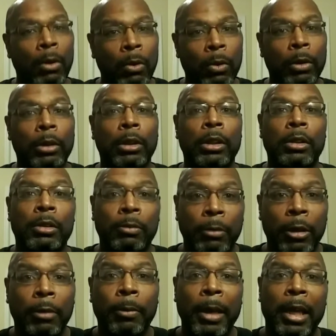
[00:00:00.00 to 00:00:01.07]
on Lee
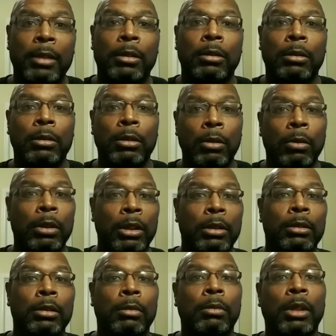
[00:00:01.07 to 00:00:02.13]
Smith passing,
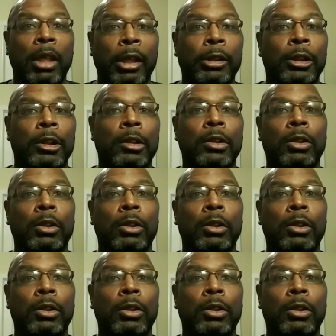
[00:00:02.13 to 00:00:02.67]
getting some catches.